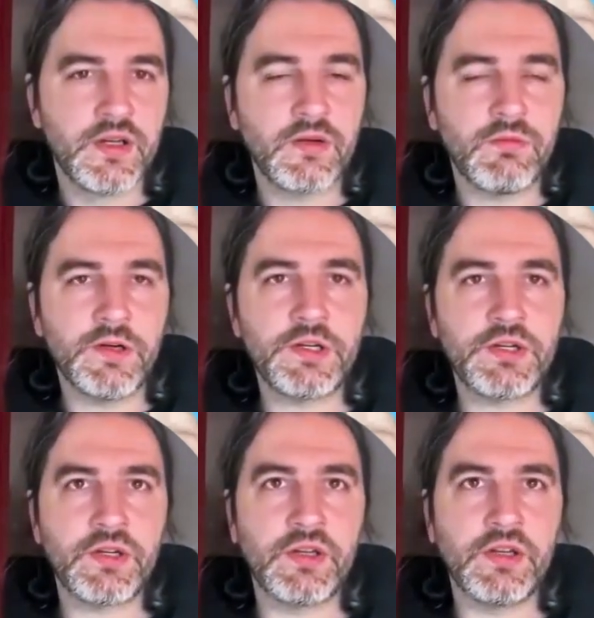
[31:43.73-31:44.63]

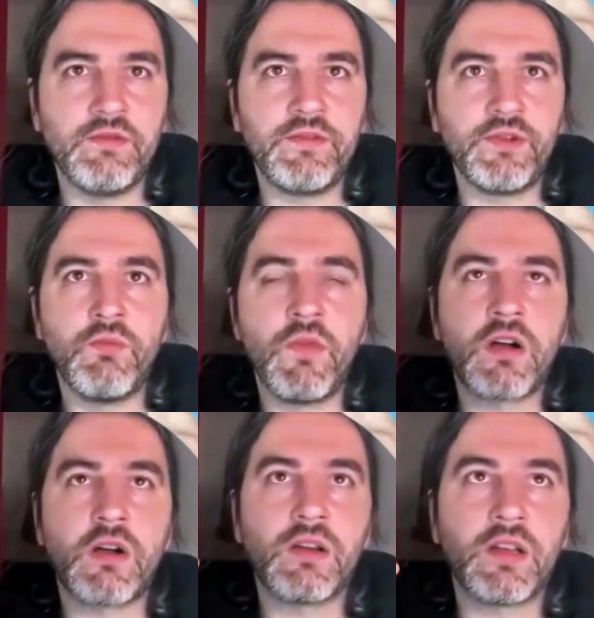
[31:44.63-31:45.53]
question, if you
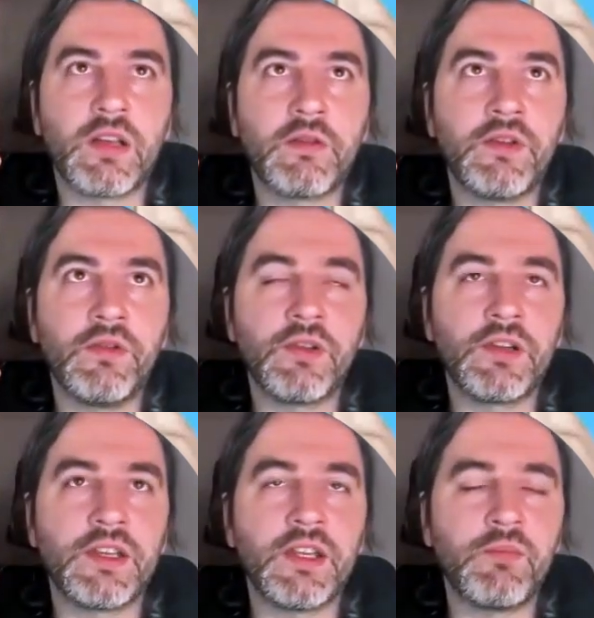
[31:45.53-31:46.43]
mark, like you
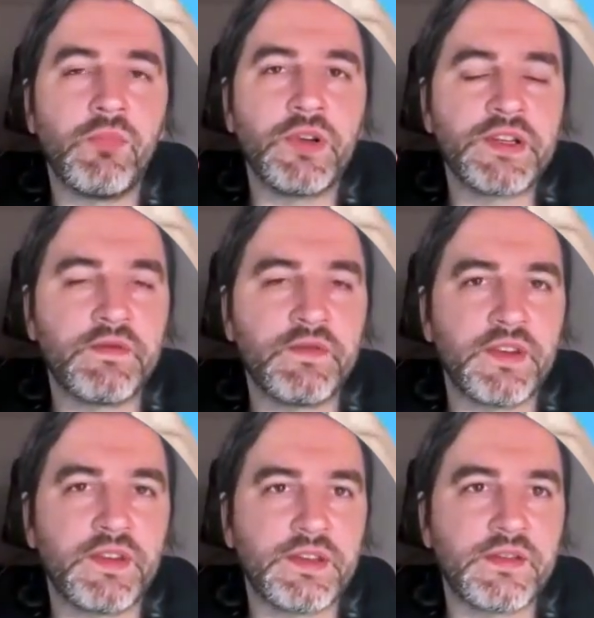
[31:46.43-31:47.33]
only get points for
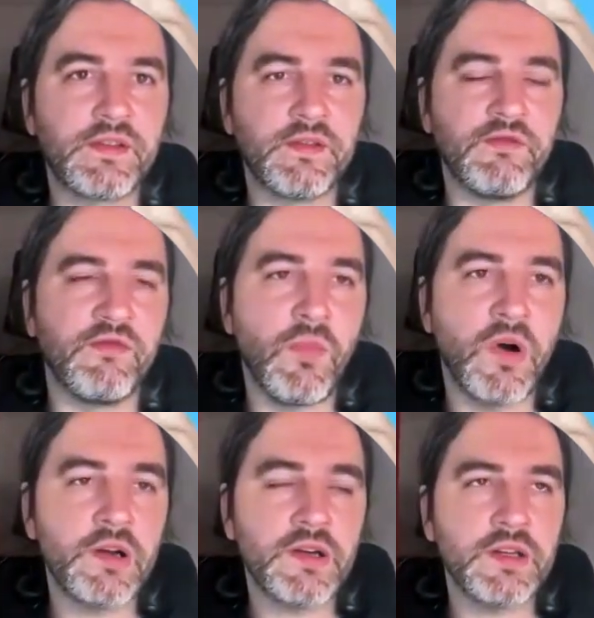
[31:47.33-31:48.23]
the things that you've
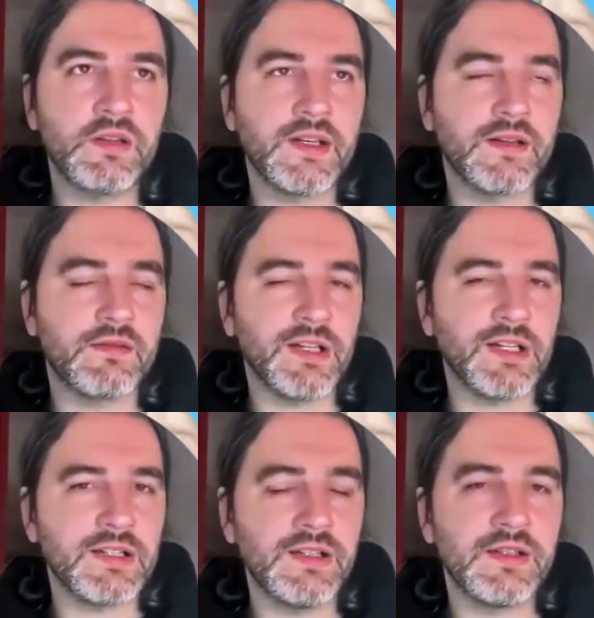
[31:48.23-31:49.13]
marked
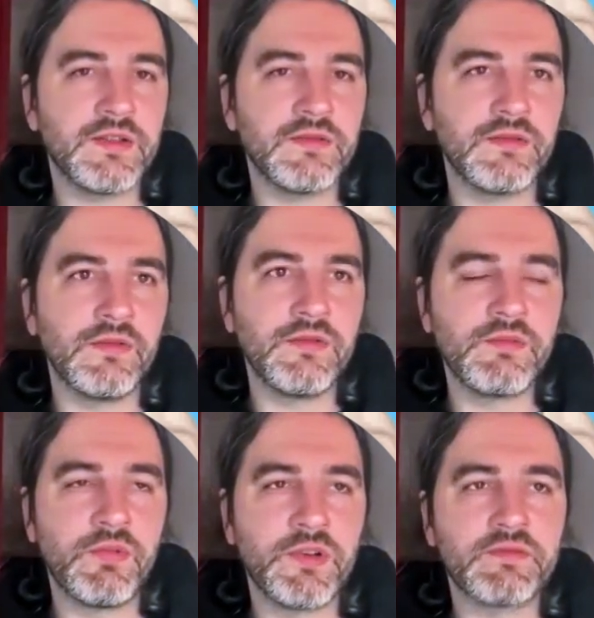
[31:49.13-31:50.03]
correctly, and you
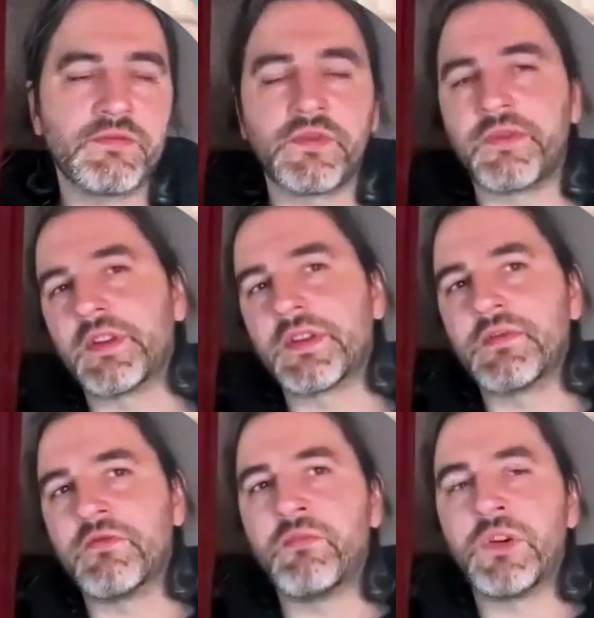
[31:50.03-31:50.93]
lose points for the things
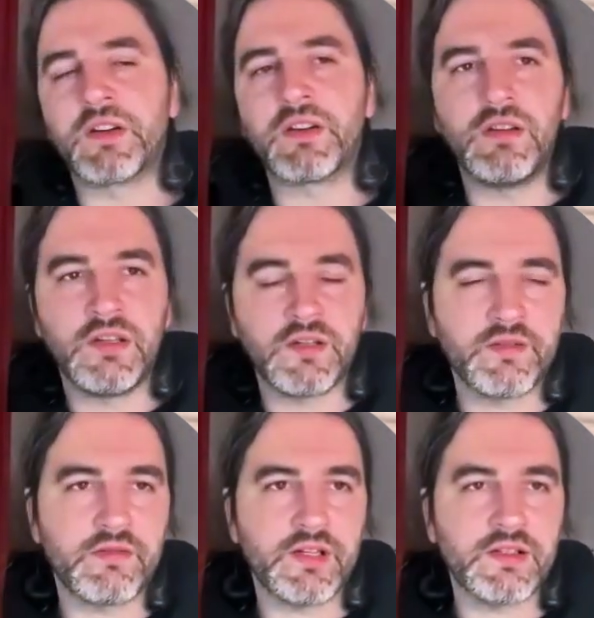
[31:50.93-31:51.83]
you've marked
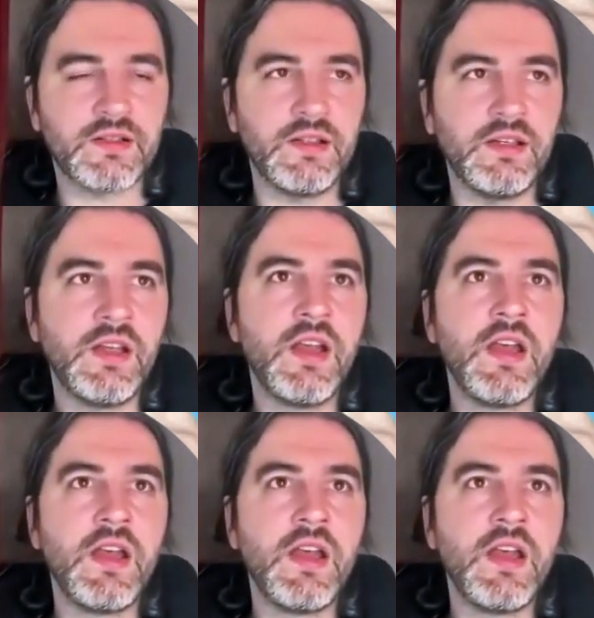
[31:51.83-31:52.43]
incorrectly.